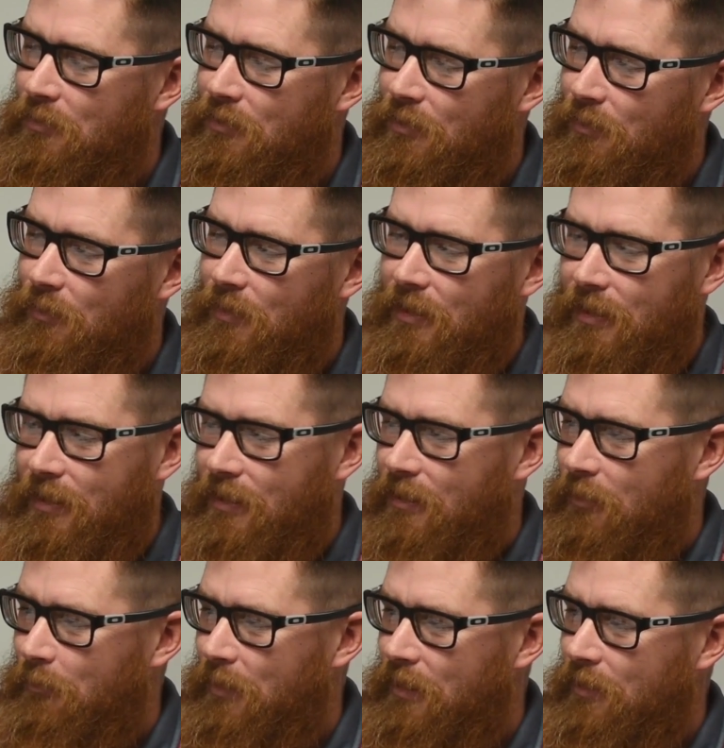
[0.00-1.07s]
So
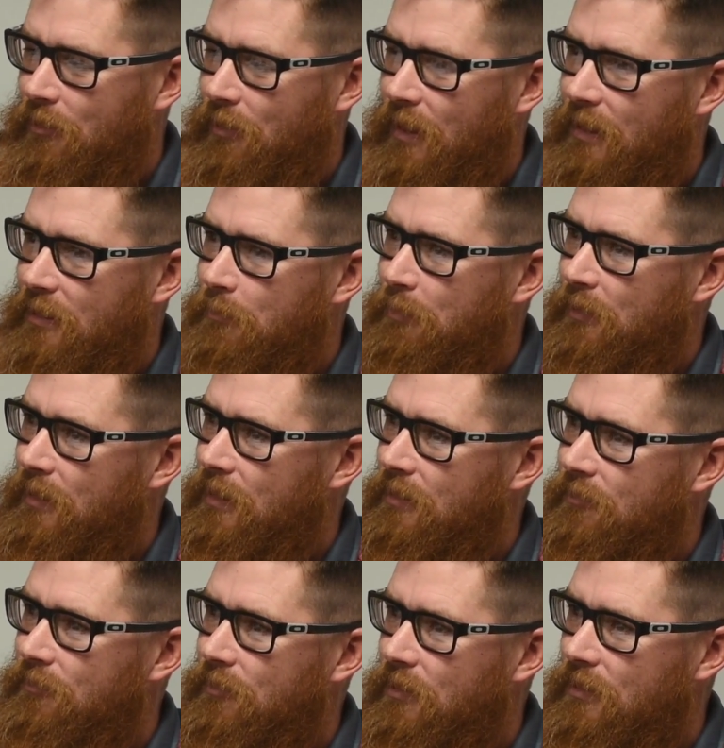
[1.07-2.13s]
it'll be a great
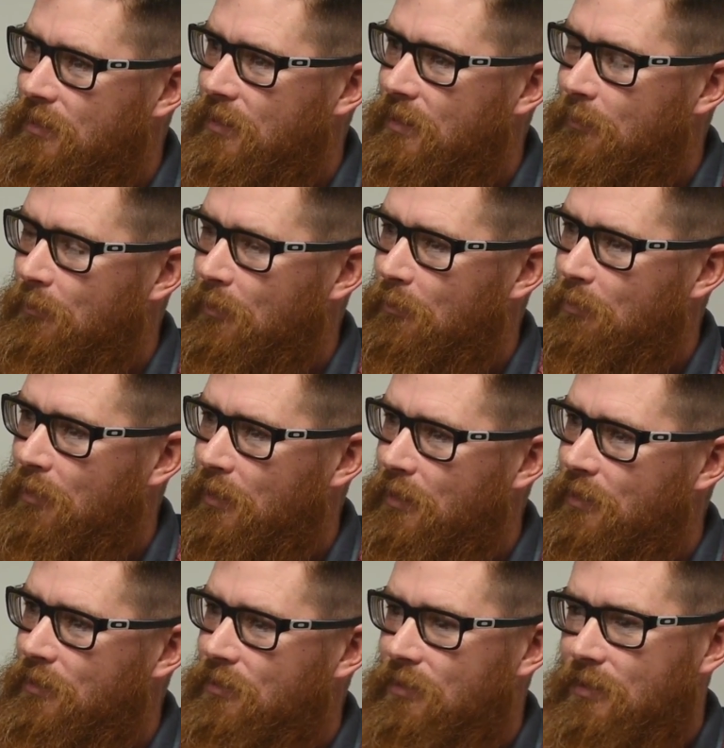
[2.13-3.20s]
experience for our team, our
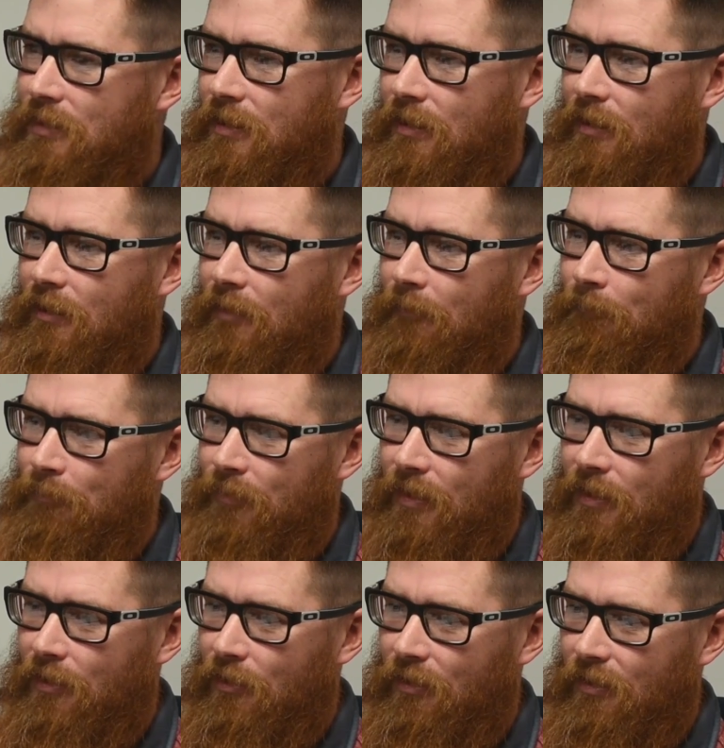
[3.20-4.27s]
players,
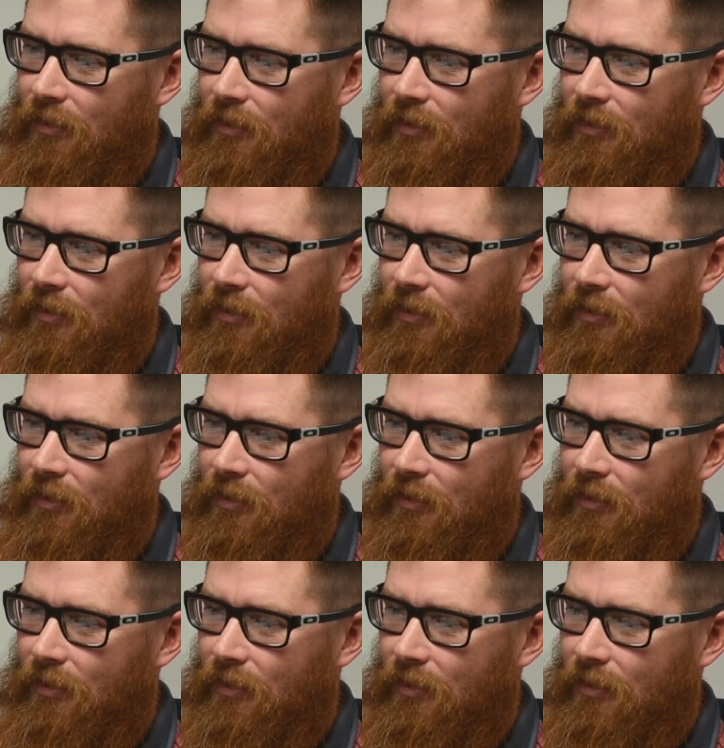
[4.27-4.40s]
and